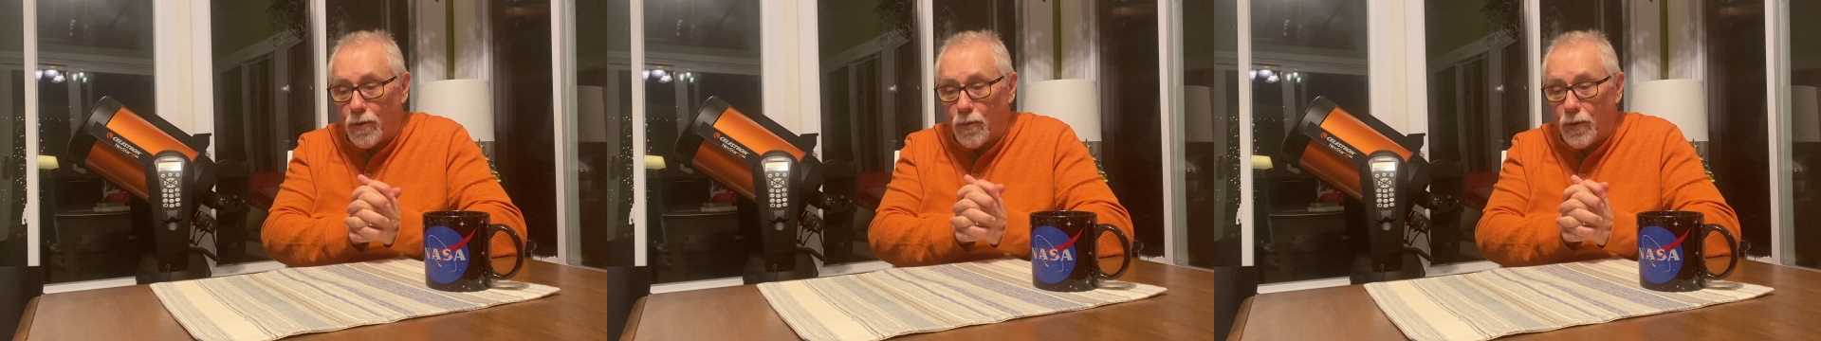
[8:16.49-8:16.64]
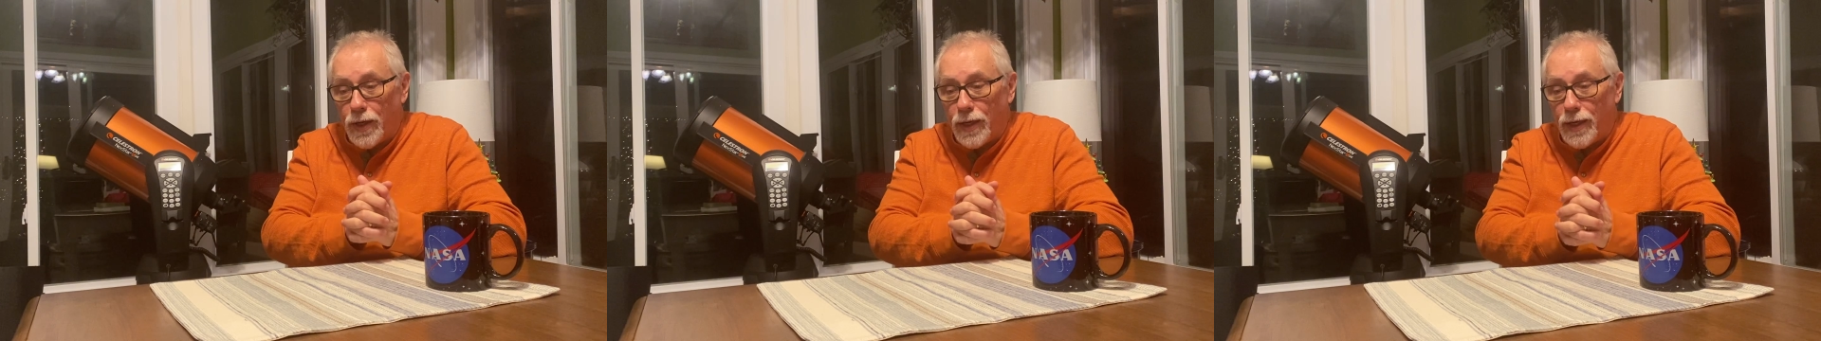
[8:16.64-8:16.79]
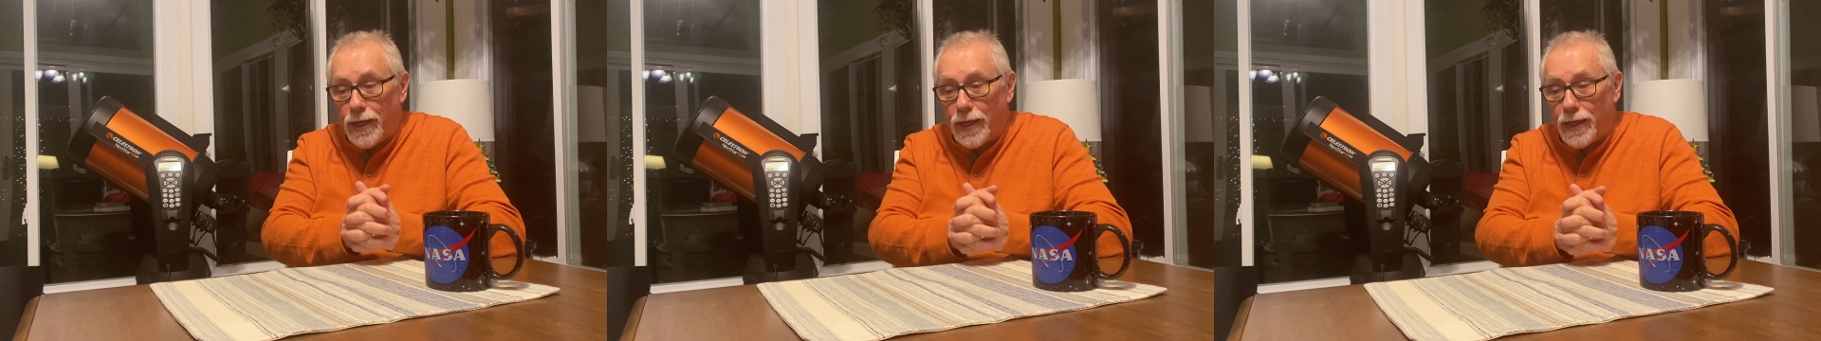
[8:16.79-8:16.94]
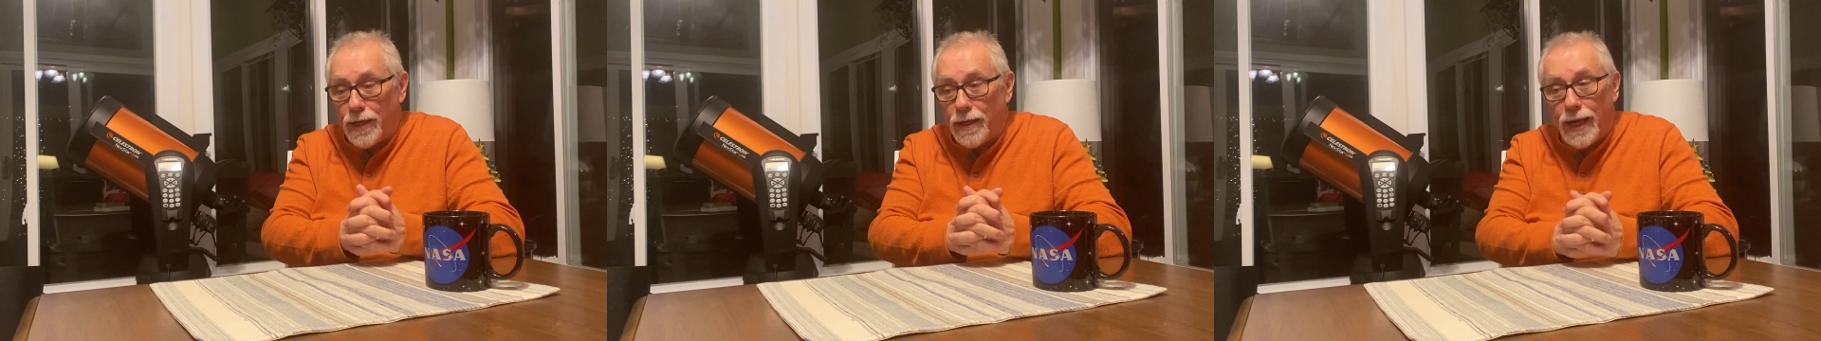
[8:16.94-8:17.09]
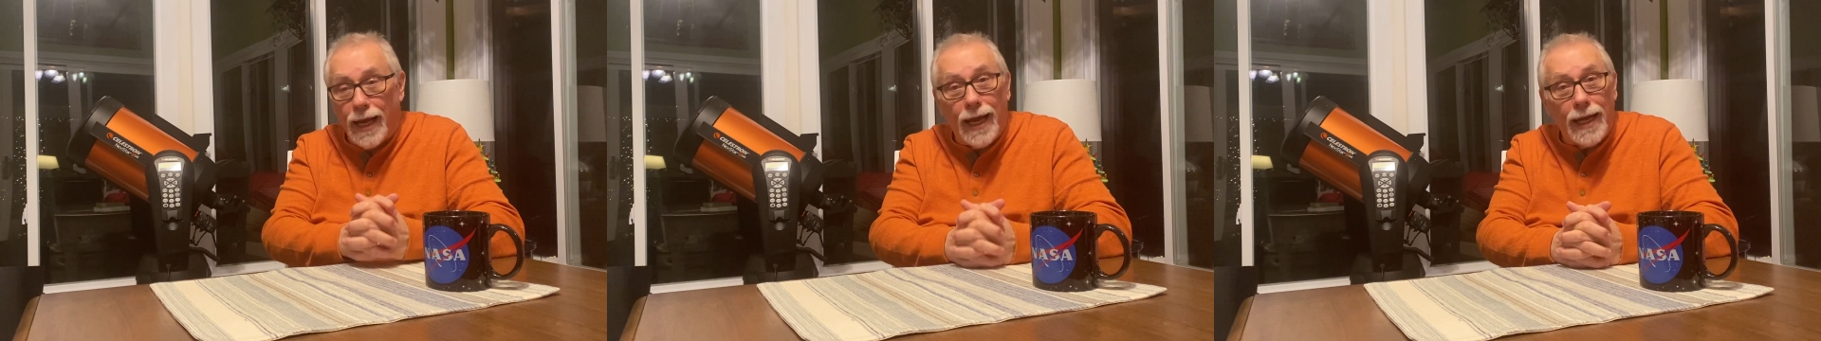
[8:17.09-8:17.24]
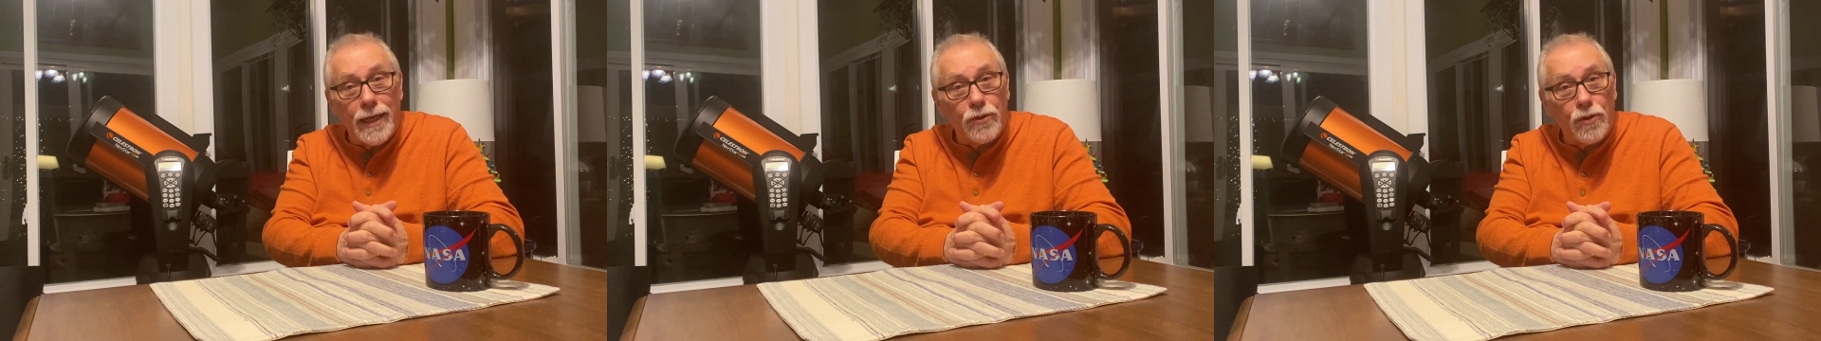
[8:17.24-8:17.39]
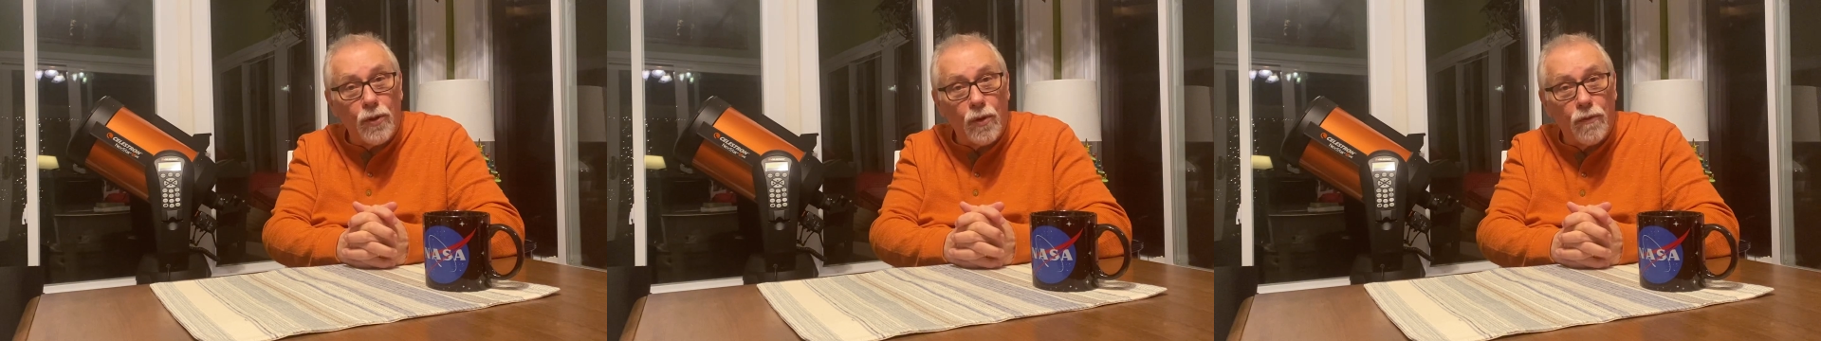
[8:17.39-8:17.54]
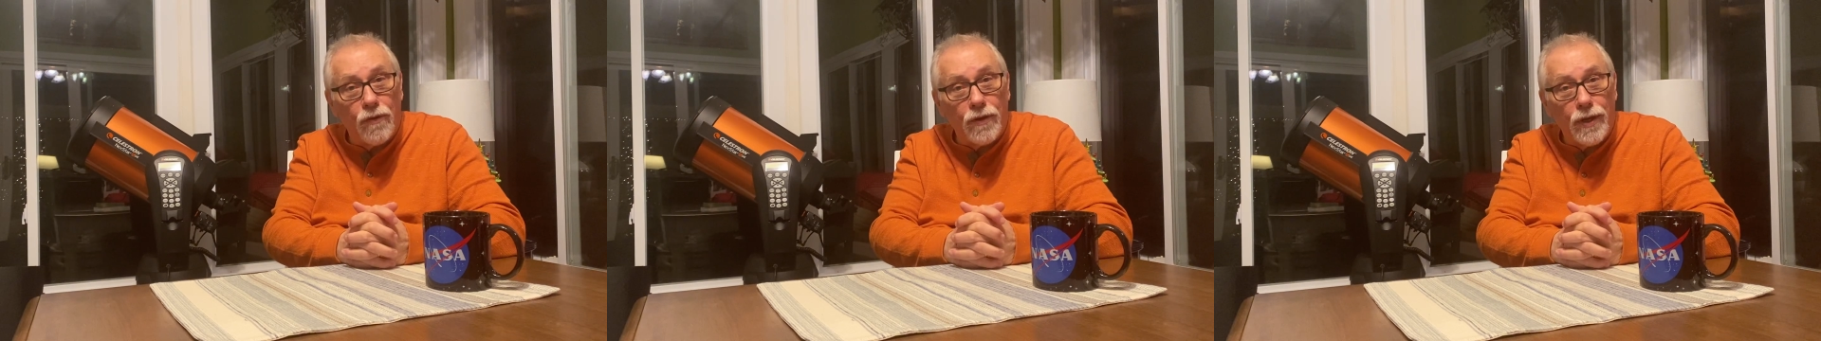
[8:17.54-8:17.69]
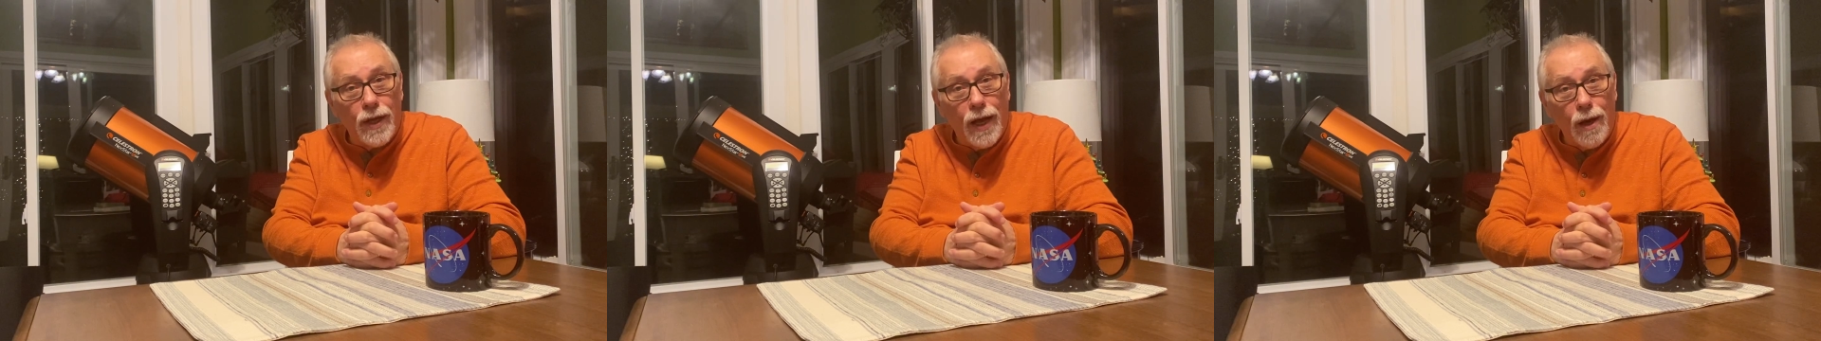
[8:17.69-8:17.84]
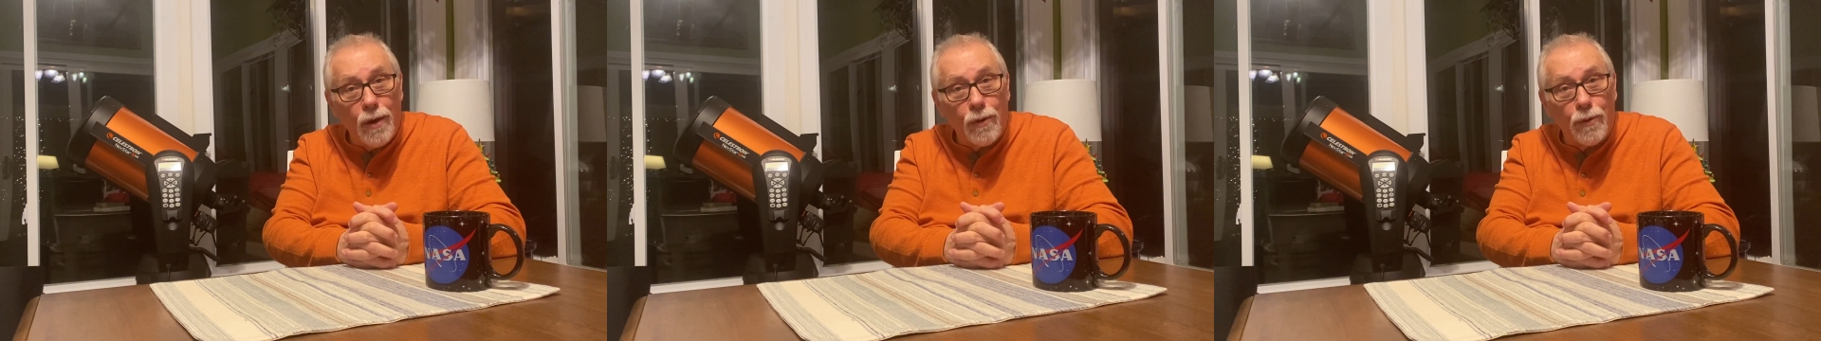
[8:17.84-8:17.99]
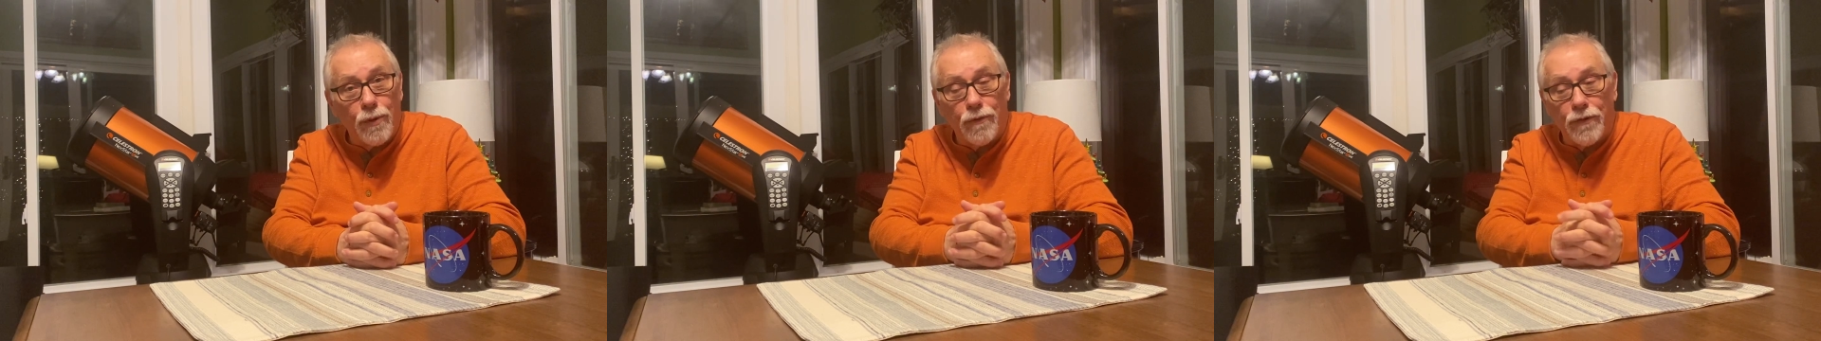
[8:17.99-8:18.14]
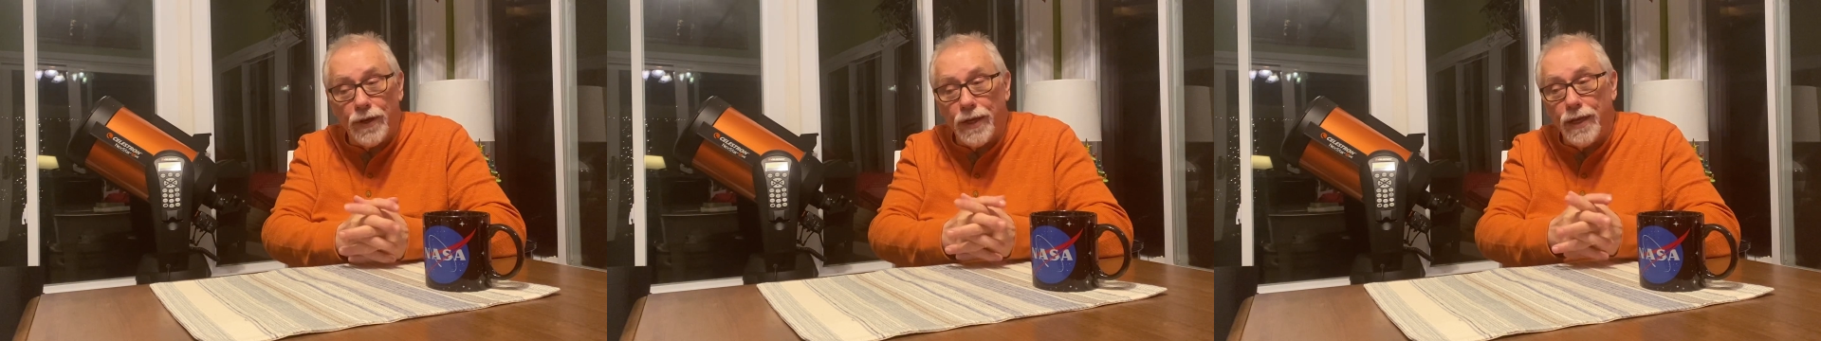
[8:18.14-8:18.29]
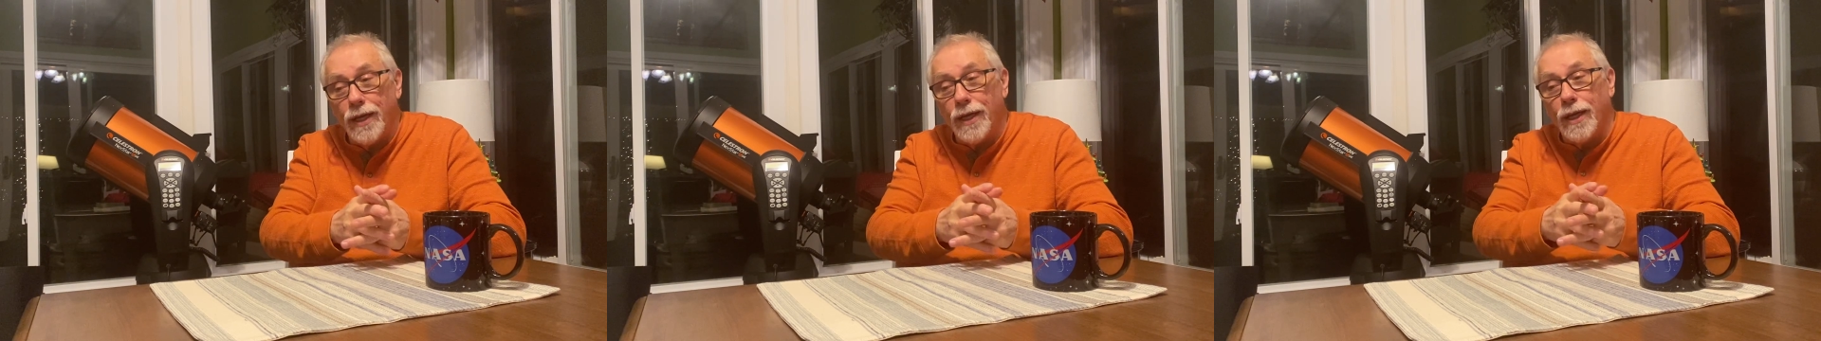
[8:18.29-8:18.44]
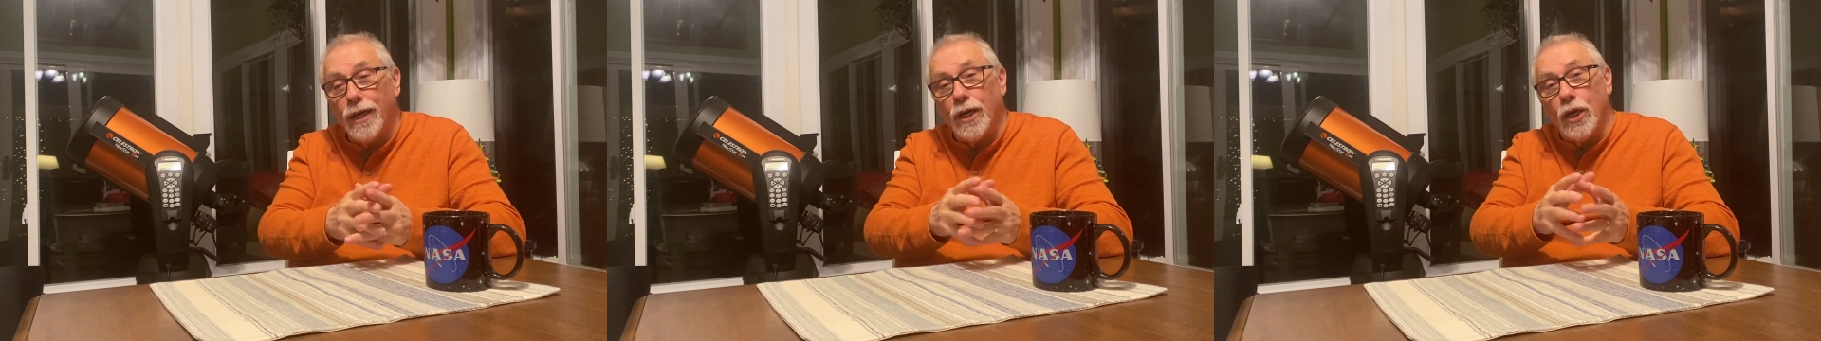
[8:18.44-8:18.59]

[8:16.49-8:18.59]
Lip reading: really into astrophotography